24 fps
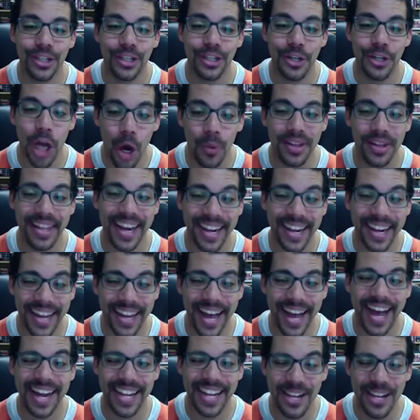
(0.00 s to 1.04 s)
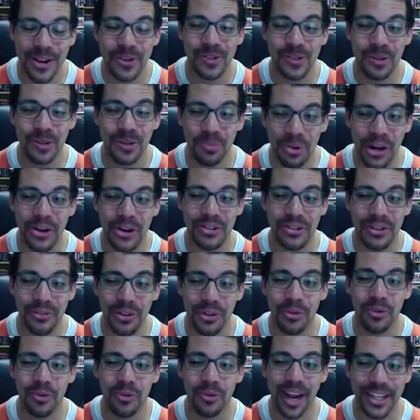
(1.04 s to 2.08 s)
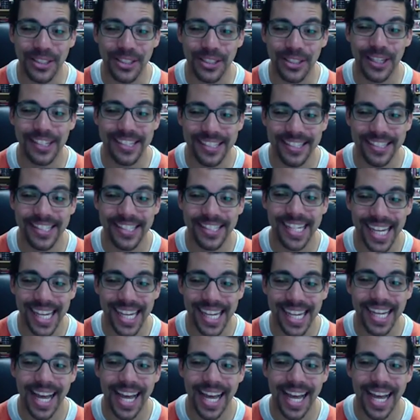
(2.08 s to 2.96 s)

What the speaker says: knowing that God hears the prayers of the righteous